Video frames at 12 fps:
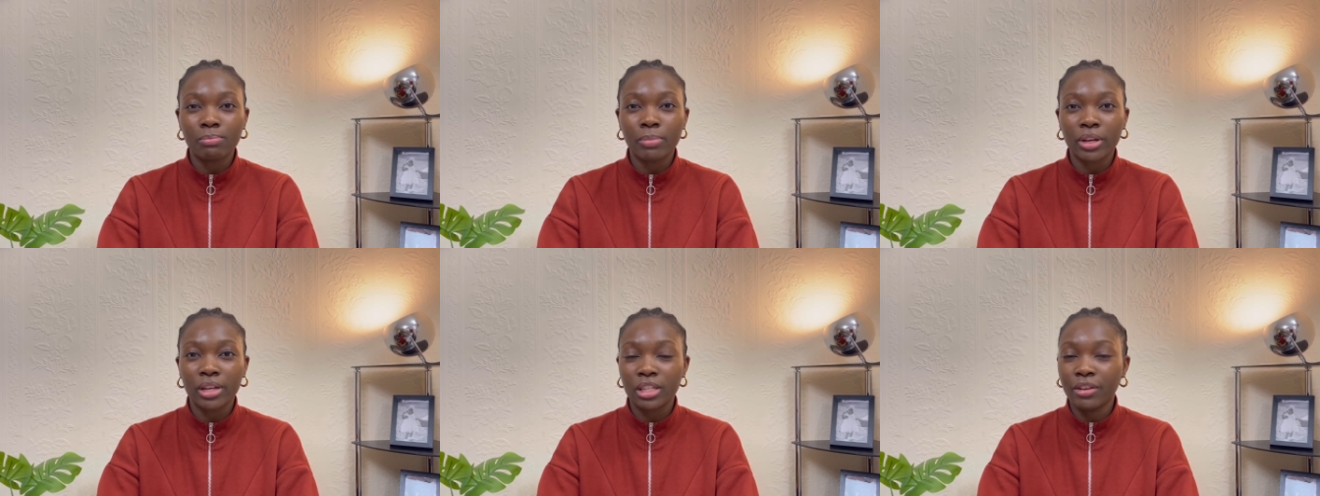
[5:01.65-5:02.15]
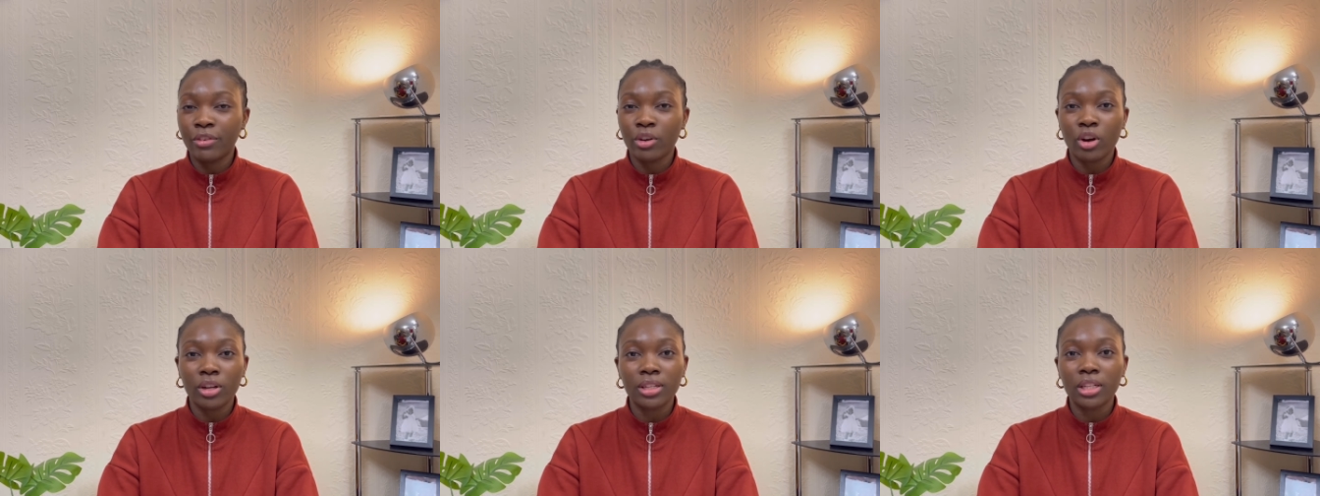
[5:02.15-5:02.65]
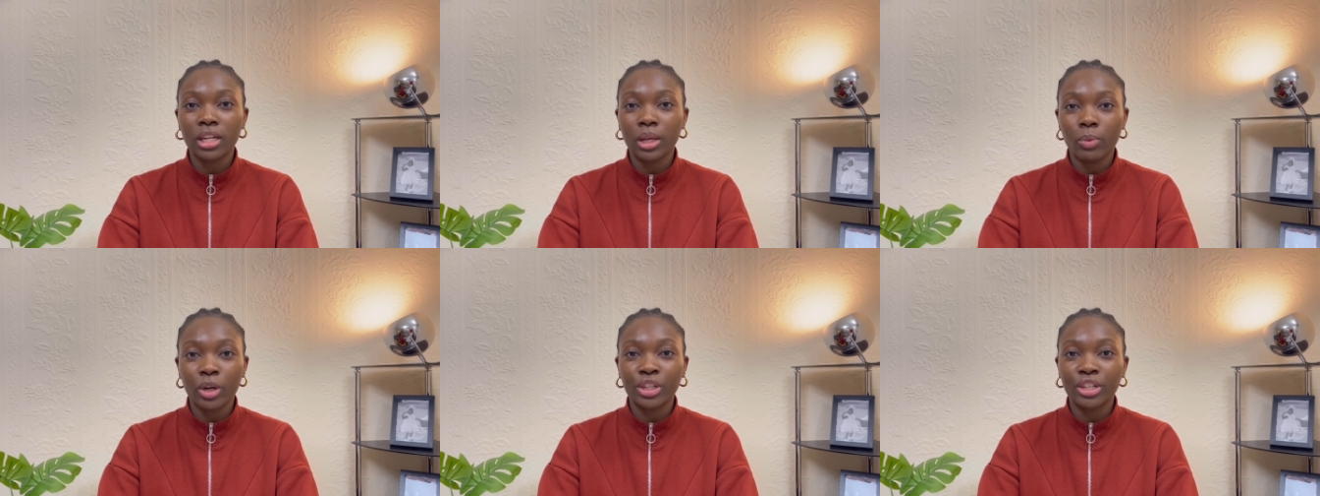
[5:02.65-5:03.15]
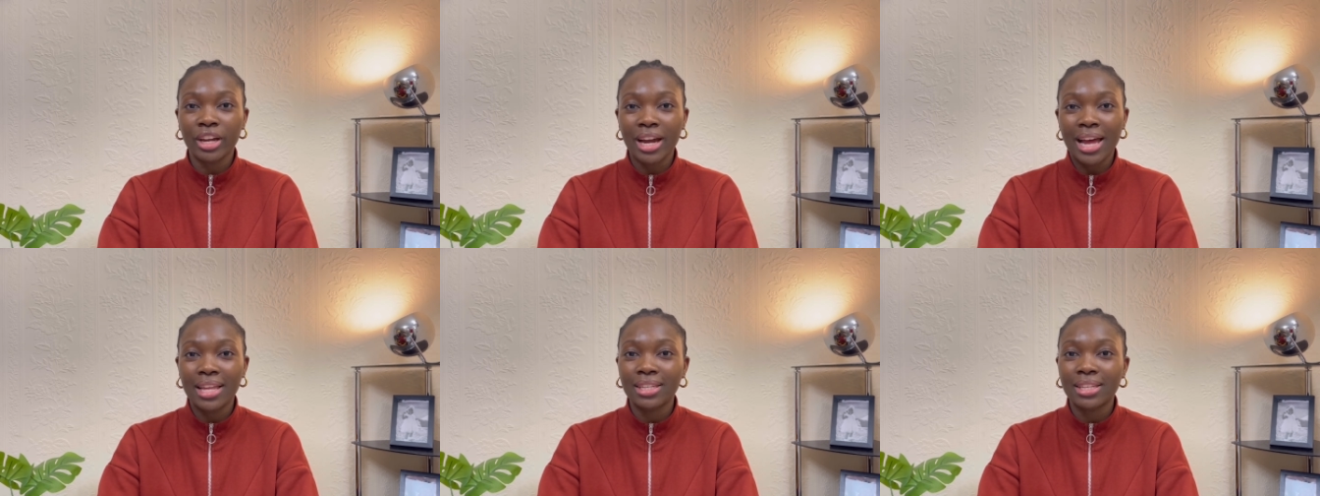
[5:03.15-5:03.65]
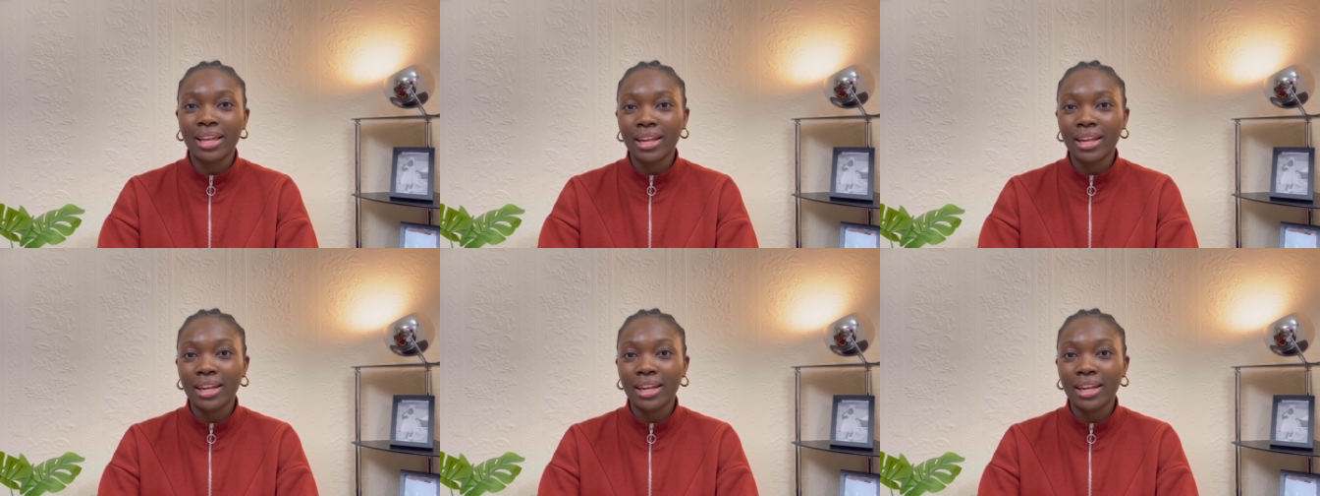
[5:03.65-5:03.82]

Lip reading: because if you're constantly washing your hands, then